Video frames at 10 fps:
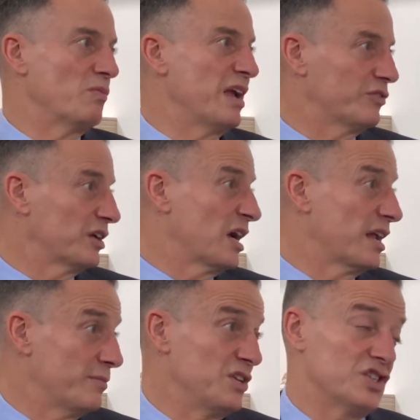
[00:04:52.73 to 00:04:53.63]
We have to
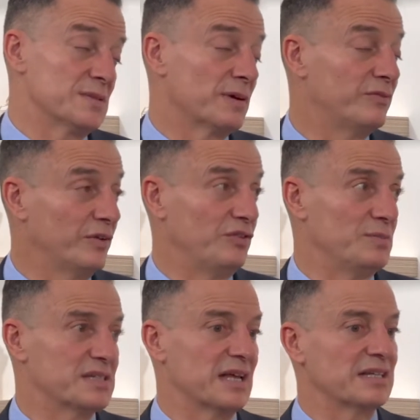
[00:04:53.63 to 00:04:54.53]
cut emissions by
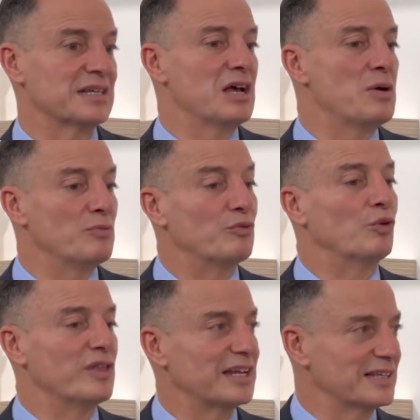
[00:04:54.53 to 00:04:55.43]
50%
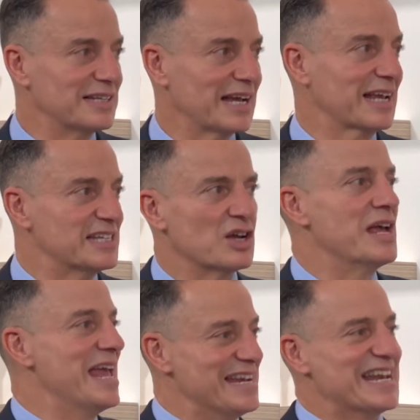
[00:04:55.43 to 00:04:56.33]
before the end of the decade. So
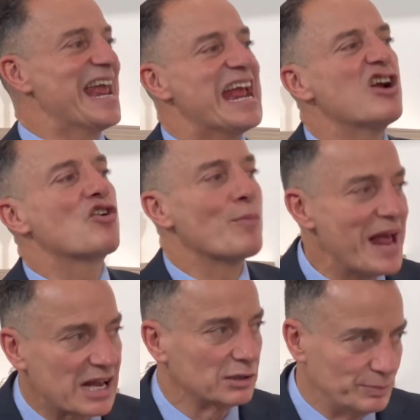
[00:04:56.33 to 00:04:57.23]
it's an
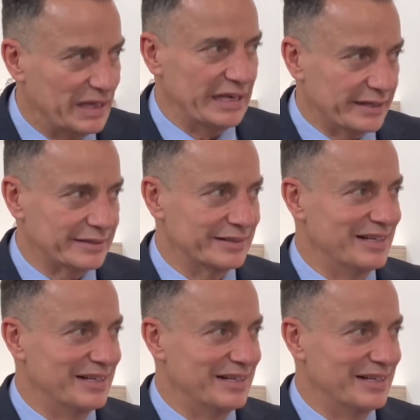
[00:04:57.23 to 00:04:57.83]
incremental billion